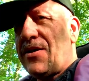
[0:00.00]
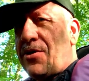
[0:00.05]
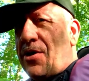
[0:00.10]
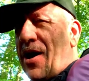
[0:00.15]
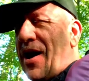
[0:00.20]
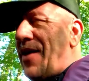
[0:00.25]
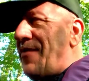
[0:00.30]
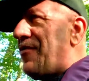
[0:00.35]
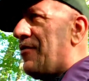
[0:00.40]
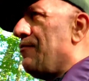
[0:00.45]

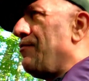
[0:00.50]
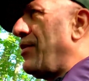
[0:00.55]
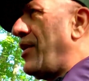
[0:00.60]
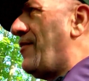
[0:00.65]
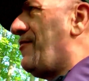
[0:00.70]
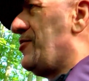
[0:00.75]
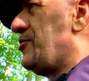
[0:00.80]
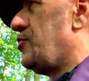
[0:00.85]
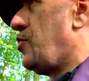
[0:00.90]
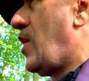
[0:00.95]
Now, I haven't
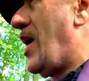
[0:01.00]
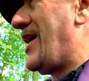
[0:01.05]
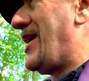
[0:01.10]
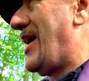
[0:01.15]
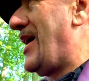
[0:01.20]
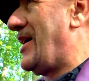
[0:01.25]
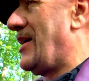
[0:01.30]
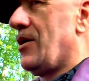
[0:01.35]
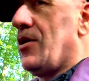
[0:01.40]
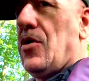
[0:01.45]
bothered
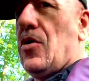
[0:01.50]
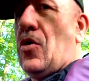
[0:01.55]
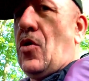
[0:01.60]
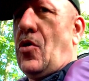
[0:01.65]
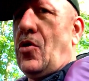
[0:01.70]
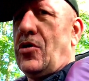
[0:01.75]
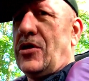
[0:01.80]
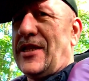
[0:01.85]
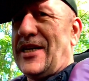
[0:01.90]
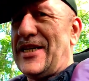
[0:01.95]
weighing
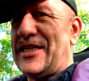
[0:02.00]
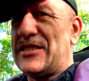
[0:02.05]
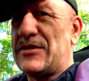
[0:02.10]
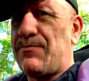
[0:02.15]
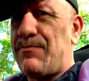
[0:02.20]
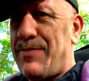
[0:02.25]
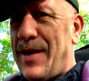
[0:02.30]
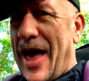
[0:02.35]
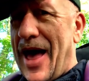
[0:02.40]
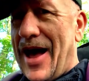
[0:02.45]
all these
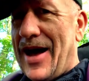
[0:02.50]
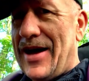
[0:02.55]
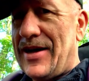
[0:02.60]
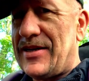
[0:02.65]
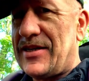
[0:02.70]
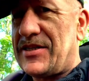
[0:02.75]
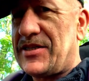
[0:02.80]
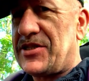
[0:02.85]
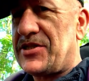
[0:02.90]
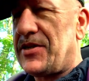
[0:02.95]

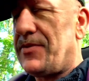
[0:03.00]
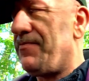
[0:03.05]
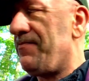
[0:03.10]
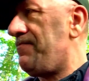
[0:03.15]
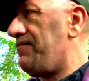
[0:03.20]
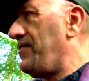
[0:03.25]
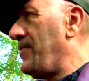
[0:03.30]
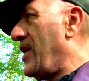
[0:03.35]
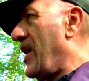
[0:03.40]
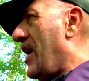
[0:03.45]
packs.
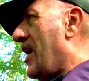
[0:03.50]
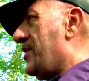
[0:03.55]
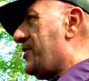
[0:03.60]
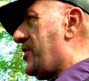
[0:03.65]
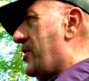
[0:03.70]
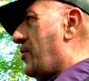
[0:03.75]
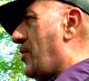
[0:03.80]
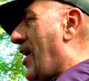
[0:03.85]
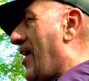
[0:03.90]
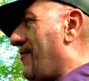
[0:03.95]
I
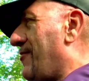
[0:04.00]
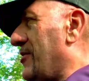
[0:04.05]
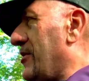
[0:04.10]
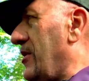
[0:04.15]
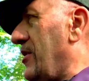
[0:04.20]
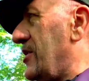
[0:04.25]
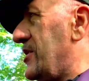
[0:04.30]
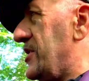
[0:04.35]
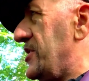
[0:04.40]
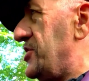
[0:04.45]
do have a
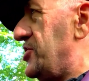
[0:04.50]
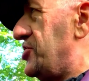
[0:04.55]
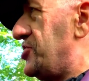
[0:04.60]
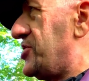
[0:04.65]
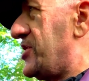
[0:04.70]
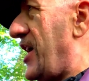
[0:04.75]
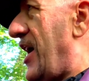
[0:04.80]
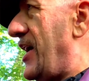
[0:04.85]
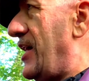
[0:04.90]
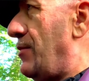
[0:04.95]
luggage
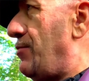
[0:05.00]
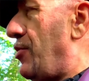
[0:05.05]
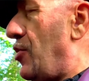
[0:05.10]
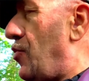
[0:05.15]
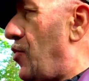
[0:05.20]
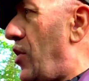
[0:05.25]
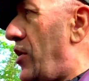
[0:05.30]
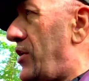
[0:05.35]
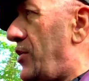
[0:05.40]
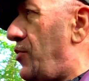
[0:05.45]
scale,
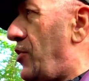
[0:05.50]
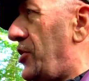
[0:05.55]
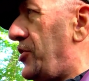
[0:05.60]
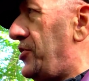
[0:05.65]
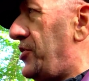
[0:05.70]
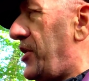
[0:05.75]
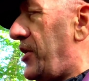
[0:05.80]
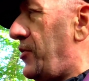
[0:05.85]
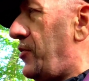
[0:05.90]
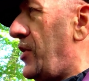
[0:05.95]
but what I
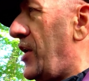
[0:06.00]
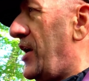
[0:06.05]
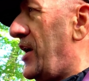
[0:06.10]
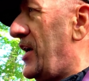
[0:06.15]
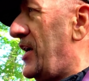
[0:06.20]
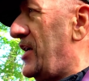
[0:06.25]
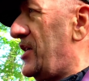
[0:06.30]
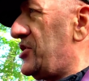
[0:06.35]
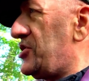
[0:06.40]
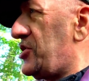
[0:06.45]
want to do
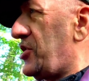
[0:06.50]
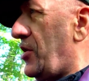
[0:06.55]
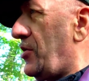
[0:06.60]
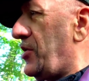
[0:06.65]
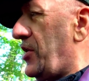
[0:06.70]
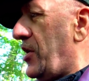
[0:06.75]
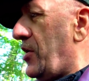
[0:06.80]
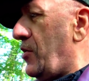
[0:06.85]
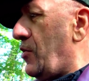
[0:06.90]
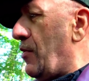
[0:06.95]
is show
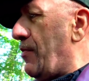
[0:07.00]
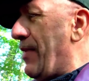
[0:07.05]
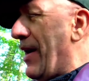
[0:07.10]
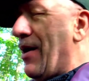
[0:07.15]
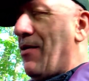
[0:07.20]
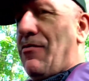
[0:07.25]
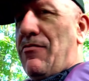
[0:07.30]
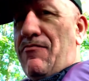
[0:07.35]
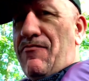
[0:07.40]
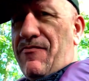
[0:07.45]
you
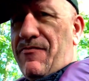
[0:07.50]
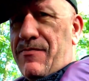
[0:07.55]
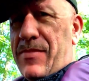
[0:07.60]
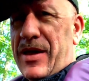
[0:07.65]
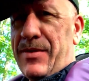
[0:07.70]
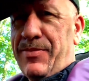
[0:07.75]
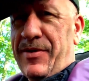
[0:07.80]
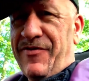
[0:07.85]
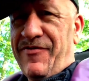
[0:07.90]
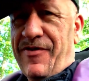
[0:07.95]
about
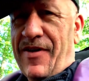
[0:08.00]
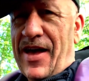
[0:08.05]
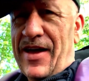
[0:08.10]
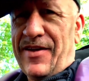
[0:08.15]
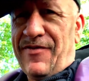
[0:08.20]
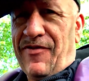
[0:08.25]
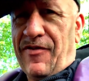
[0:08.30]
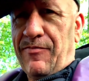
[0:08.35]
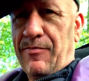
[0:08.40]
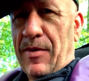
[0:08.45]
maybe
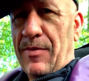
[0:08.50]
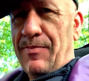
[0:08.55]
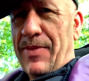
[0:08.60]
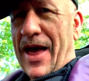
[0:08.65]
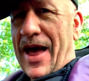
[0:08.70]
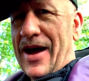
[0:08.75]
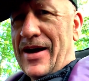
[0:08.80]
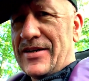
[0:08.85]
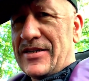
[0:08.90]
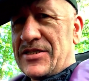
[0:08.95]
5 of my
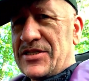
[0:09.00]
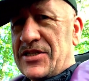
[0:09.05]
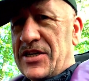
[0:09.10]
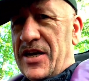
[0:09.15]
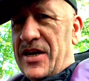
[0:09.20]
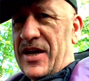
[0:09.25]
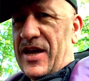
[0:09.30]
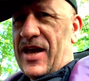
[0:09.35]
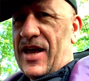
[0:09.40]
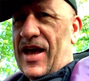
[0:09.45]
packs
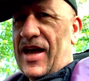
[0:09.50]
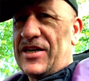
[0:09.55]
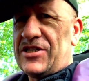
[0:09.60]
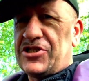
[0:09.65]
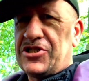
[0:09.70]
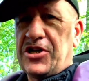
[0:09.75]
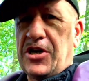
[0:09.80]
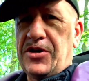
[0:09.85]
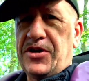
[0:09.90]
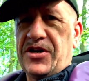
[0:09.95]
and
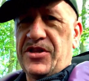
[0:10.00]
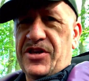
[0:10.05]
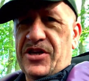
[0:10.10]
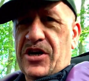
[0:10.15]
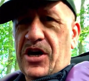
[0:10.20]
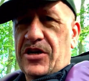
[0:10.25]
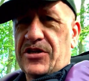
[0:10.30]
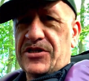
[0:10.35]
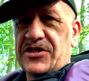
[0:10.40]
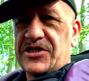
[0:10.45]
show you the
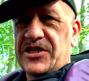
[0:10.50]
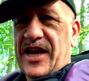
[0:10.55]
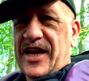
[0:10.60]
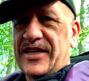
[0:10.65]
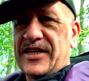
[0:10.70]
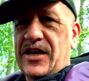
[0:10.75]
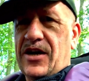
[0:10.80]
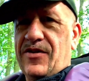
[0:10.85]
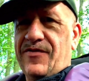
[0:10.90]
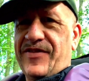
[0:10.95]

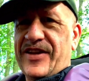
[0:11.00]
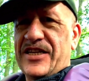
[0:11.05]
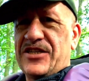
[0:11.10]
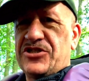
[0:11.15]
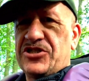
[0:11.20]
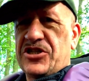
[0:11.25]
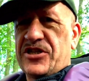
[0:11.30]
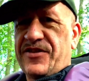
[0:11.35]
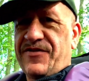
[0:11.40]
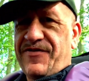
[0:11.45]
content of
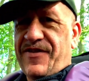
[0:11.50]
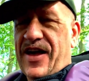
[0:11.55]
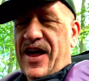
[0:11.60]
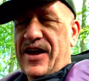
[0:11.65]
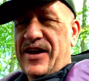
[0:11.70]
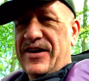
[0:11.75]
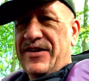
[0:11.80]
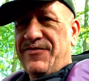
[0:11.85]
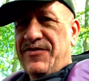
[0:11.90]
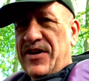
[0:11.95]
each of the
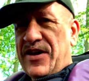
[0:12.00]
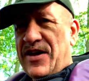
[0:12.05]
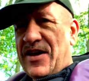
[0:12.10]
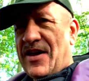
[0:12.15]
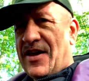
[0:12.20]
5.